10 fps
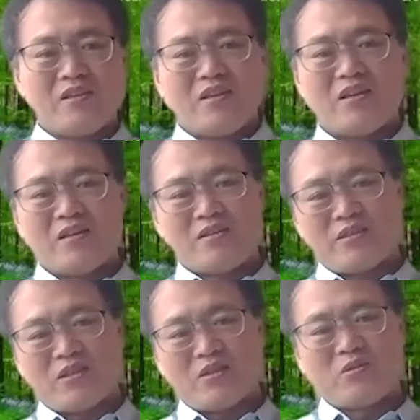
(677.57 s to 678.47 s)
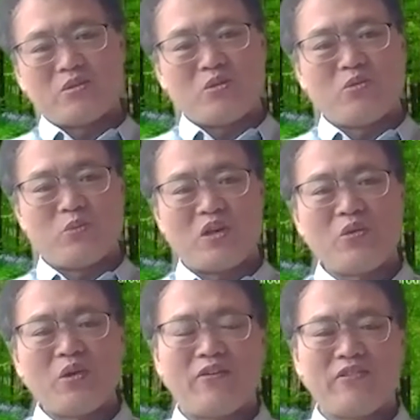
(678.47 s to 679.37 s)
So when you
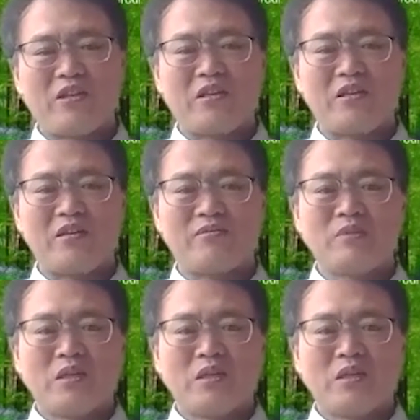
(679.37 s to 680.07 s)
have the data,